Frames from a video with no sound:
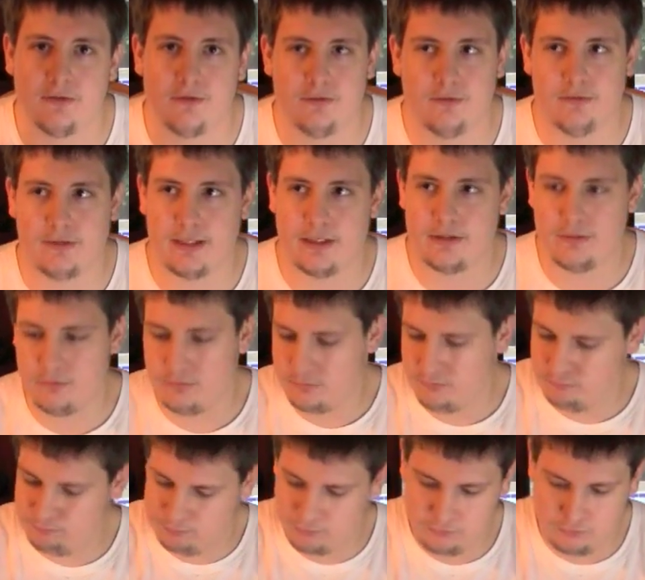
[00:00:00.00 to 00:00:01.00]
They're like
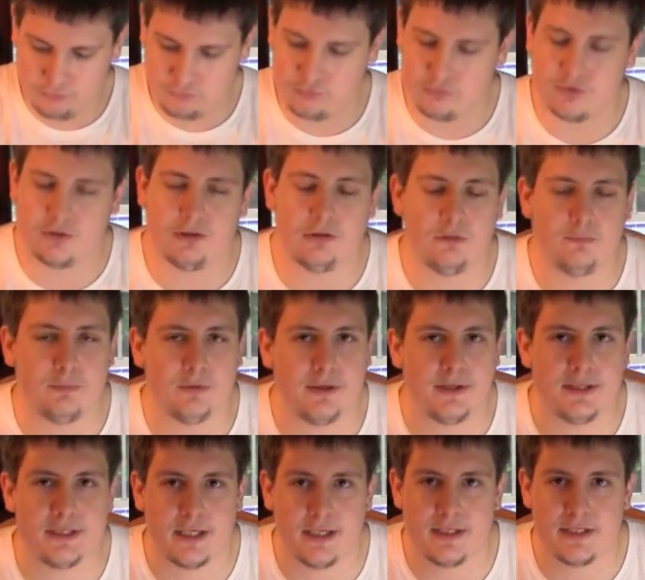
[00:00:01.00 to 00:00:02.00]
super
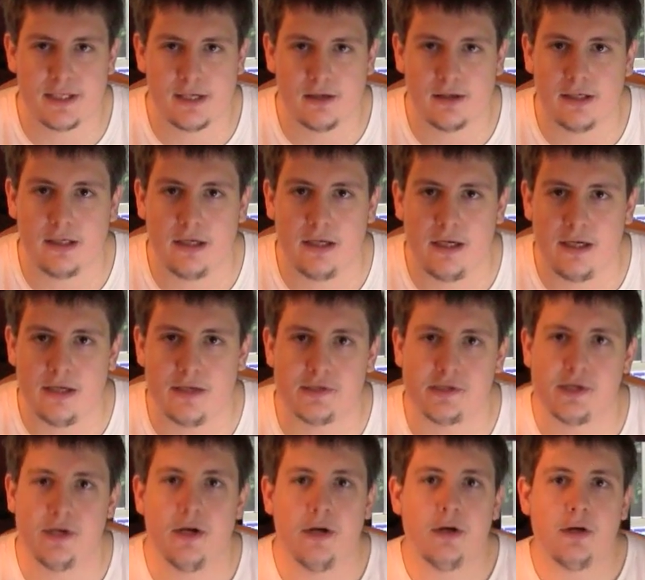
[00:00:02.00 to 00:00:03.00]
intense
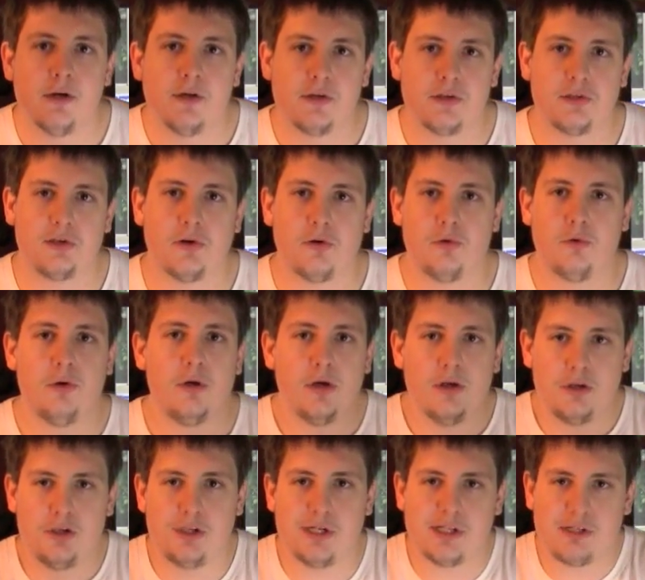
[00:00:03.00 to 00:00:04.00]
LEDs.
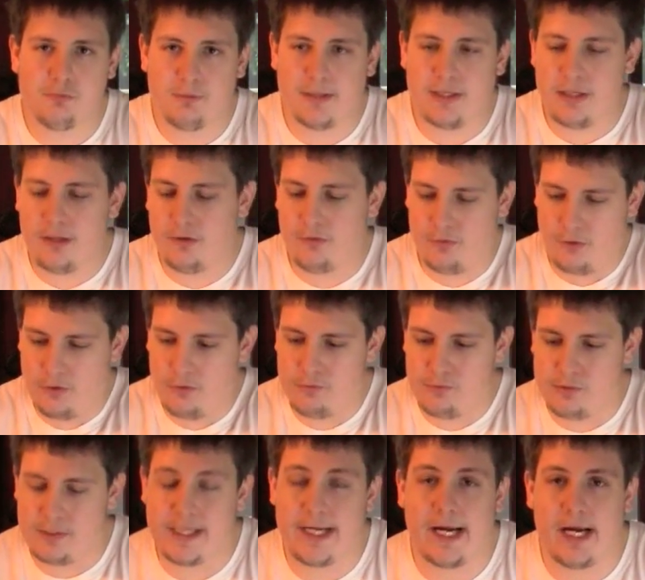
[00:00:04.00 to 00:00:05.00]
So just within their
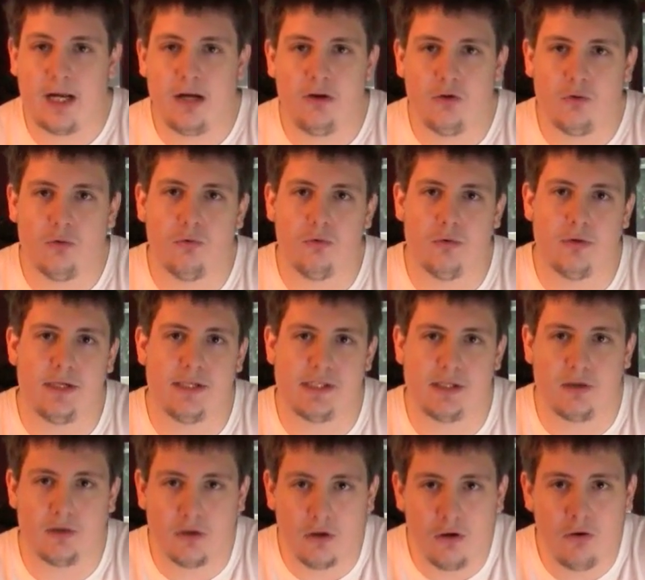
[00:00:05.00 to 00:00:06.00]
own
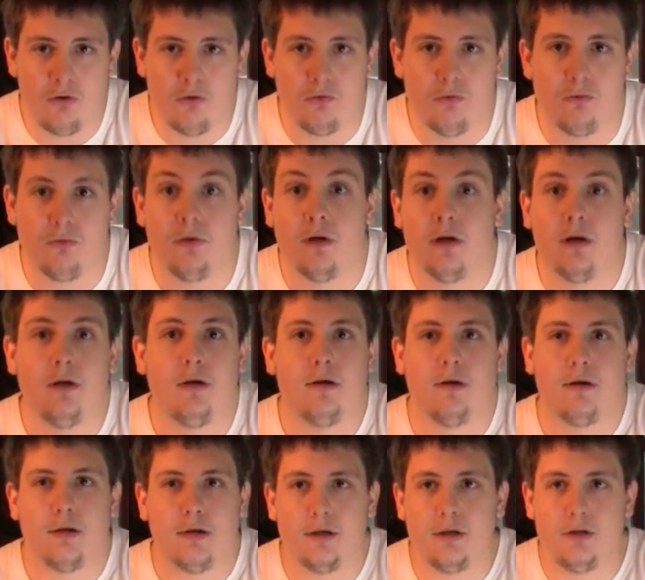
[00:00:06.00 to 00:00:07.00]
categories alone,
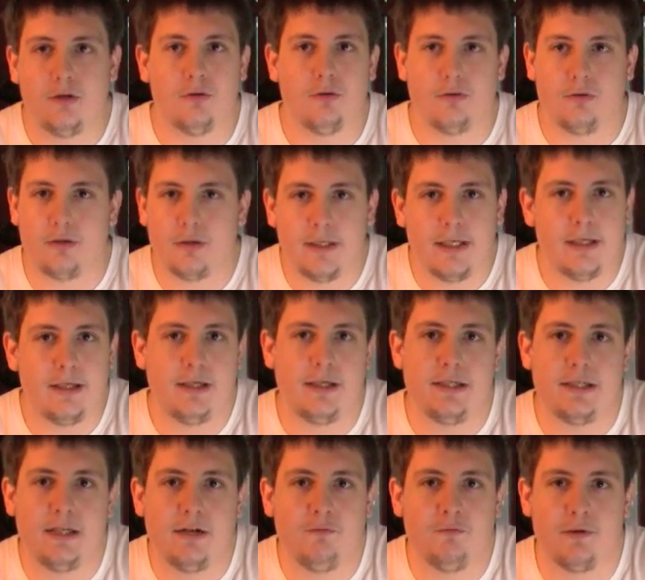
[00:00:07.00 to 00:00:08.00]
you're
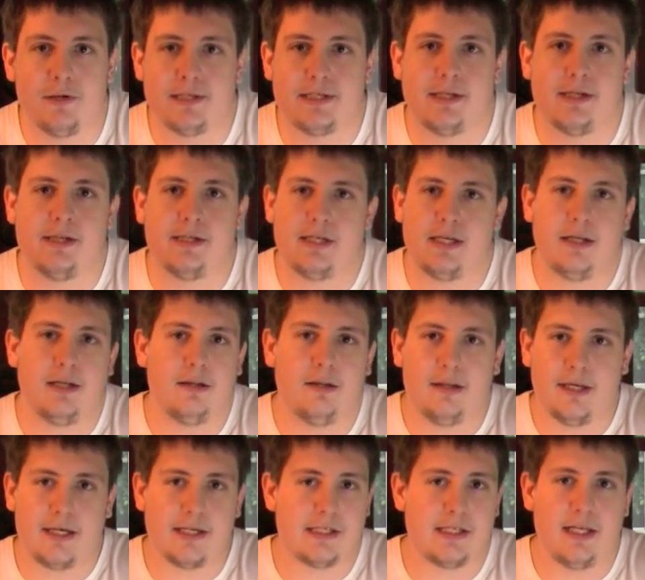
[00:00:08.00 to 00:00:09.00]
getting differences. And
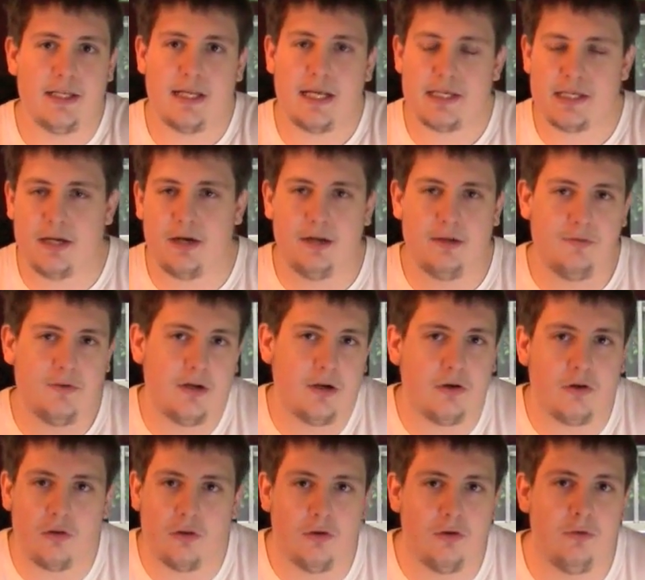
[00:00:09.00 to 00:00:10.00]
like I said, that's not even
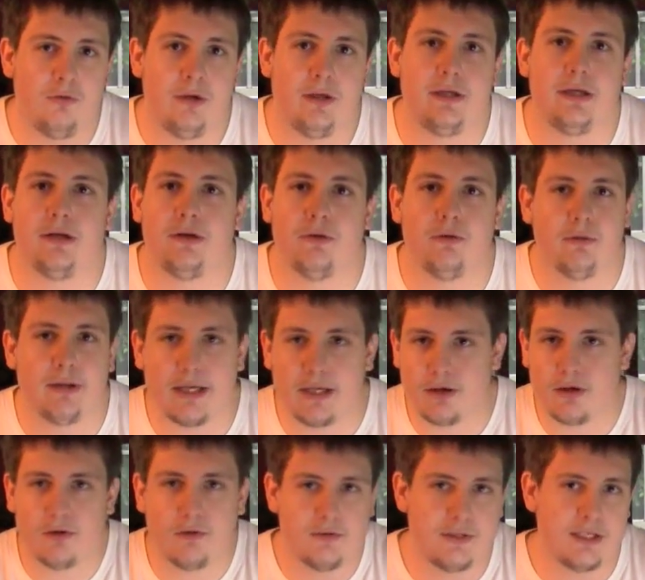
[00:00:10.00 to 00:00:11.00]
including, you know,
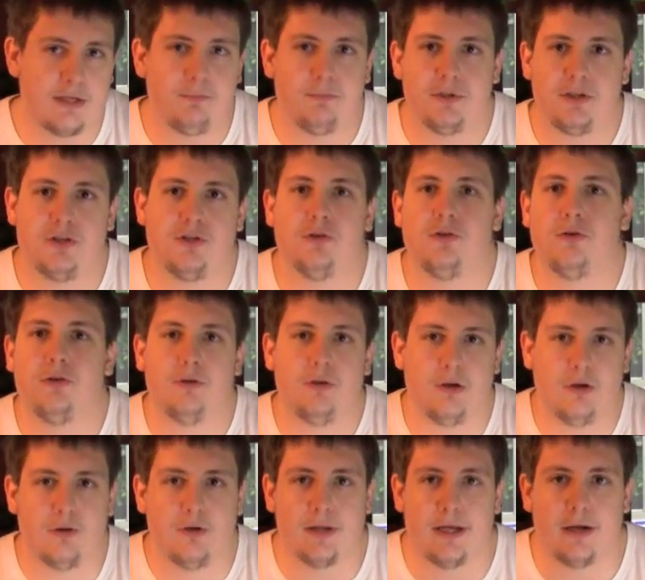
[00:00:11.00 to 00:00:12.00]
like color temperature
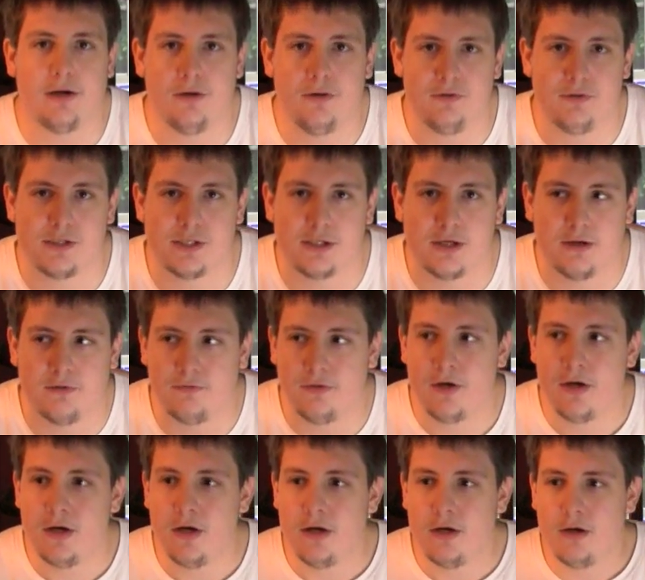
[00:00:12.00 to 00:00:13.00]
and all that other
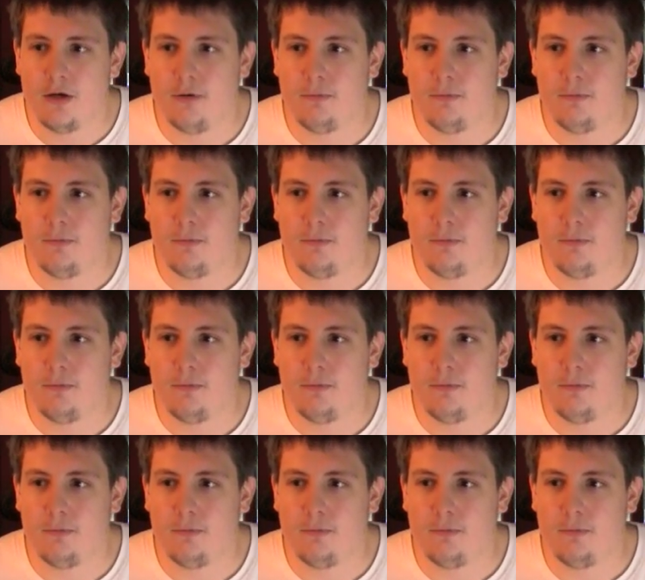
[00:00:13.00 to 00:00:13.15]
stuff.